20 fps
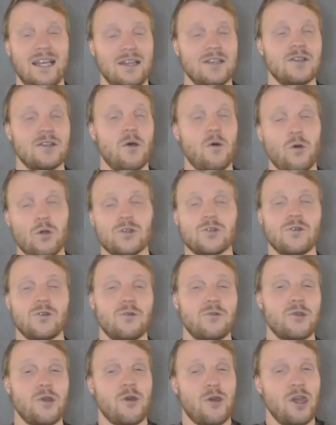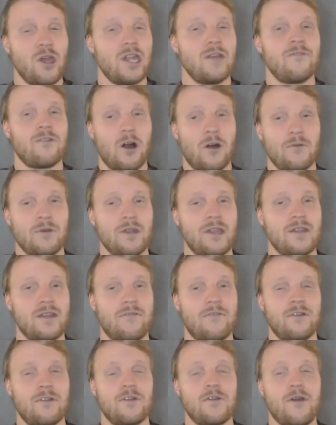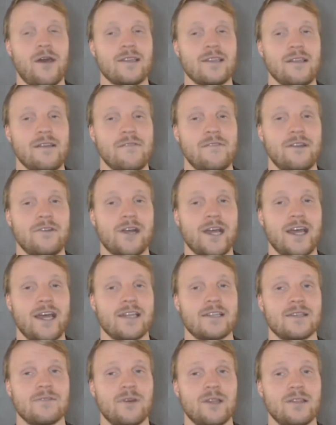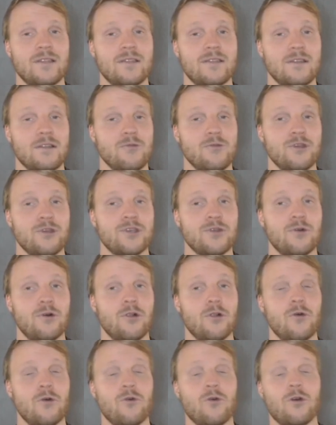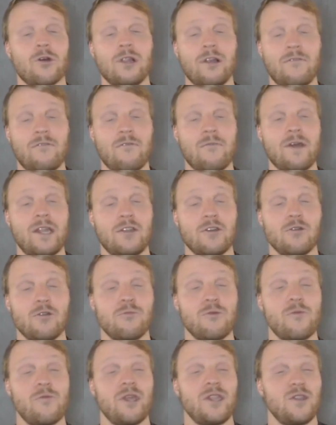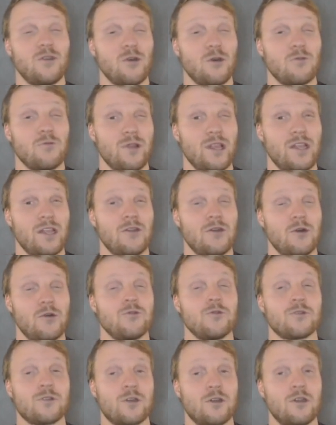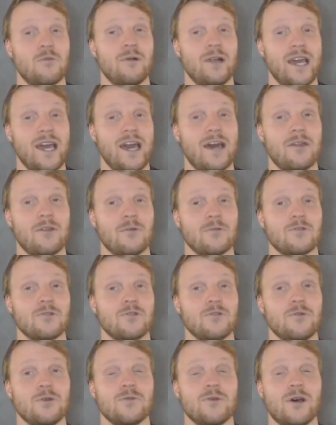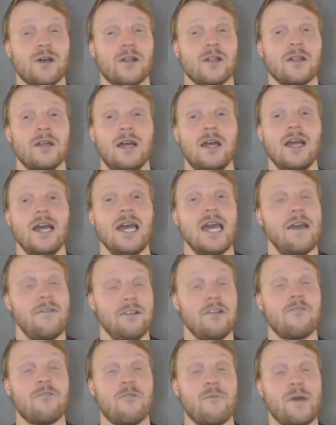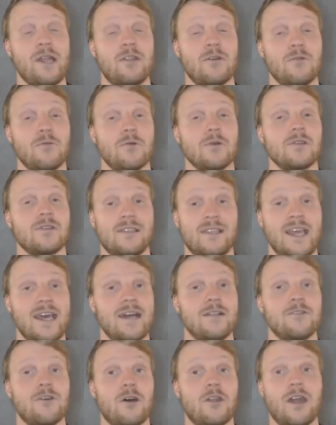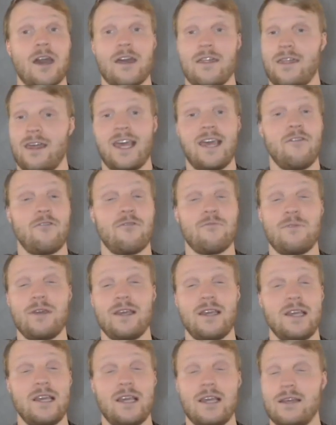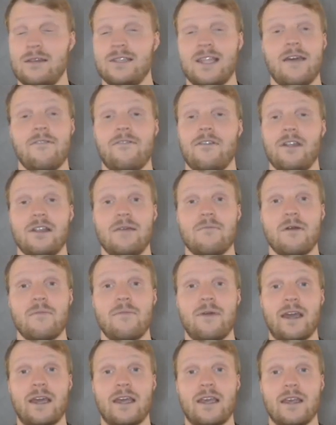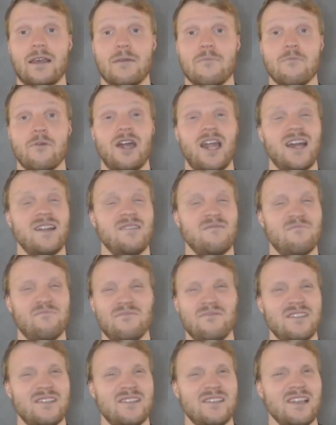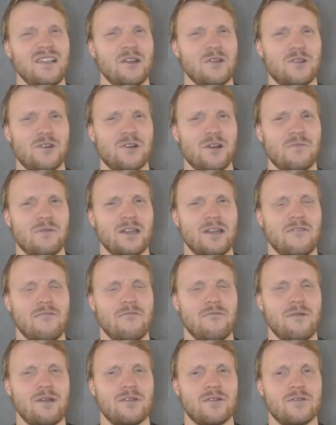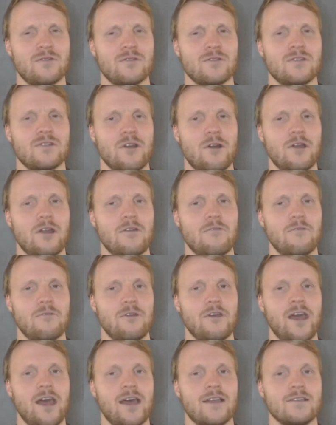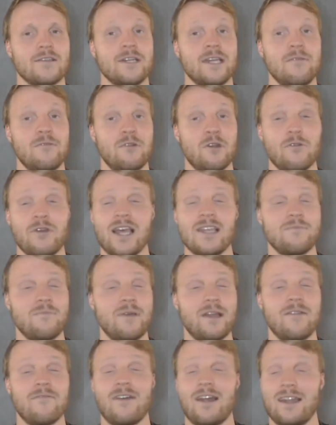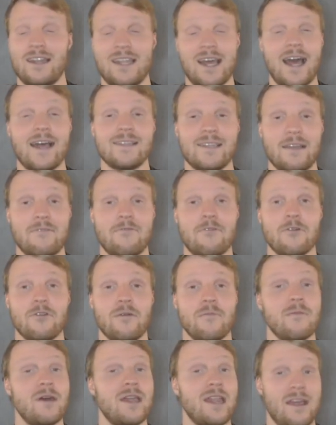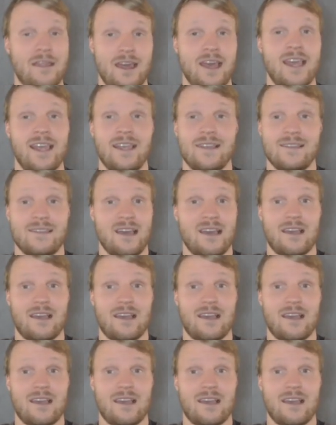Also, you could have gone with a different Newcastle defender, I guess, with Lewis Hall or Livramento, but we don't really know who's going to play out of those two as well. If Livramento was nailed on, I think he would be definitely my pick, but I'm still not sure about Livramento starting for Newcastle, even though he has been fantastic for them, and I think he's